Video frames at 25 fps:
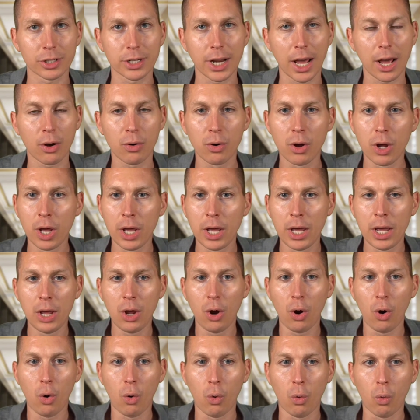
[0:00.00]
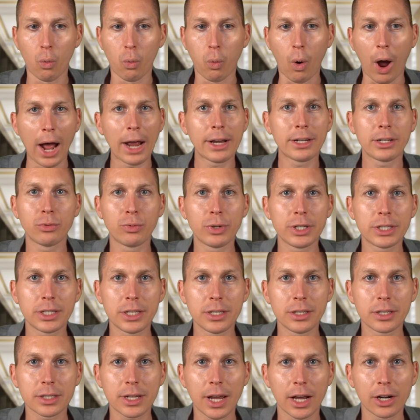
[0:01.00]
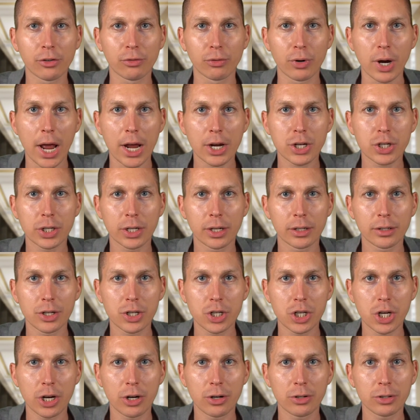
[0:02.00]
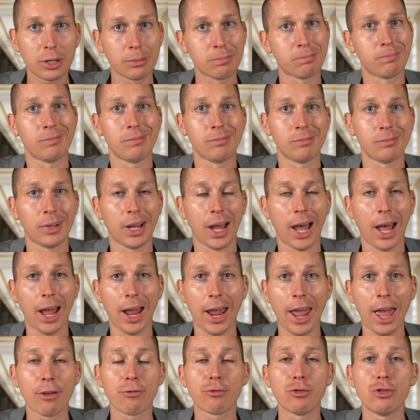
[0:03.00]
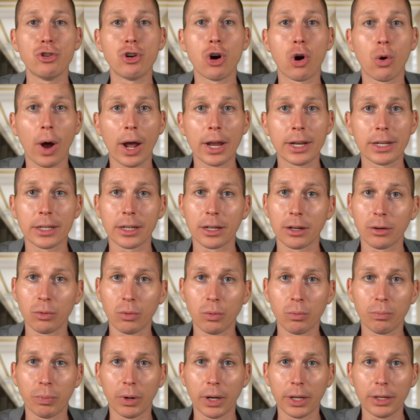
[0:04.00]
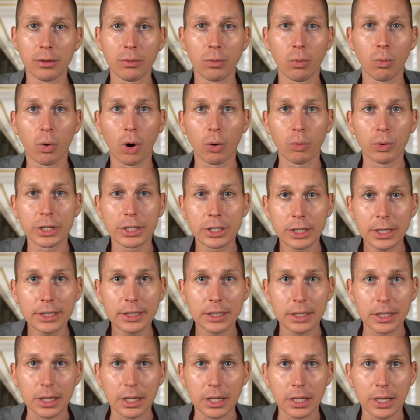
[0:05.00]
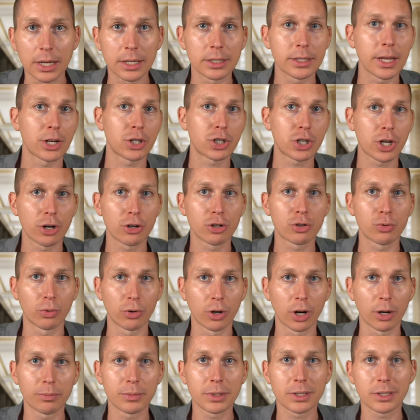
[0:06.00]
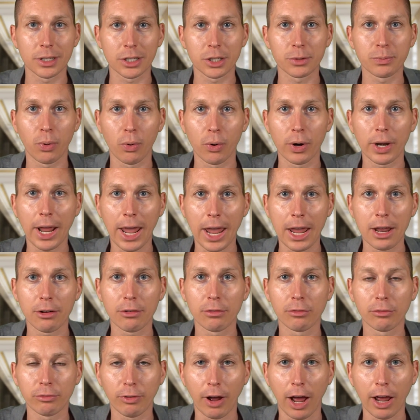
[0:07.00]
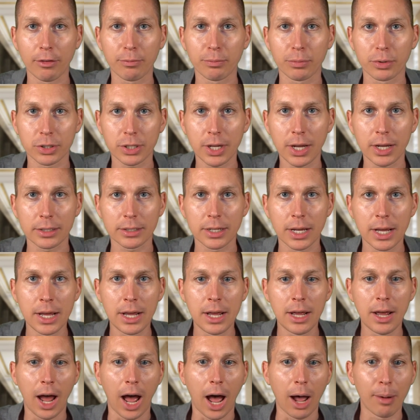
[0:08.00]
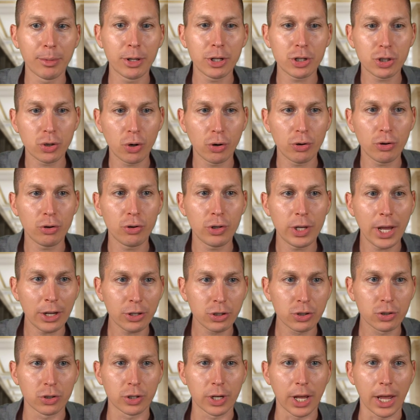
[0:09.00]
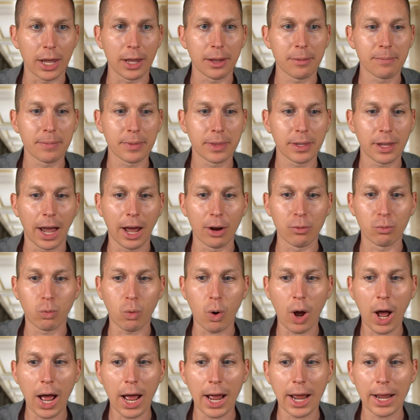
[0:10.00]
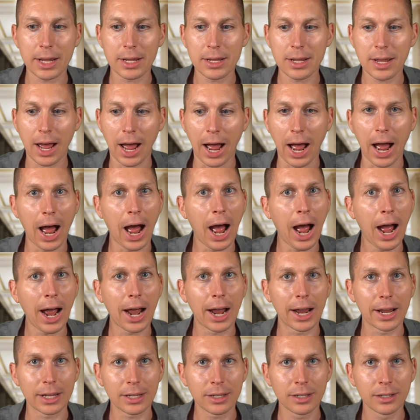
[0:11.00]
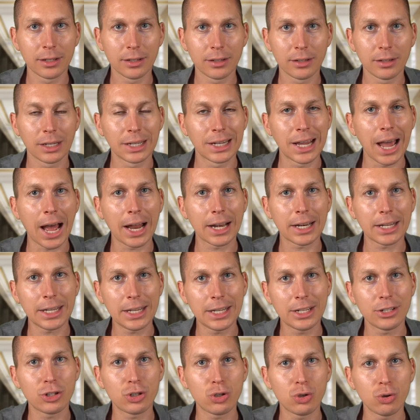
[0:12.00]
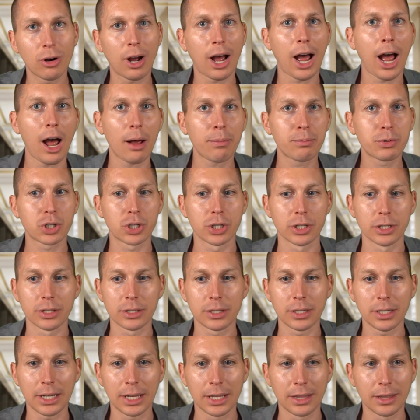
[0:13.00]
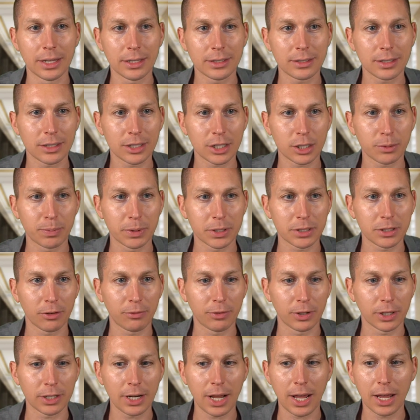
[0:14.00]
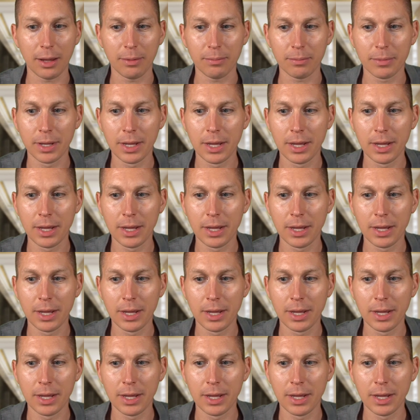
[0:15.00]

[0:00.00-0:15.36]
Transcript: Now, why did we see this kind of reaction on the shares? I have no idea. But what we did see is that shares were up 6.85%. I'm going to show you yesterday on why I got into options in this specific name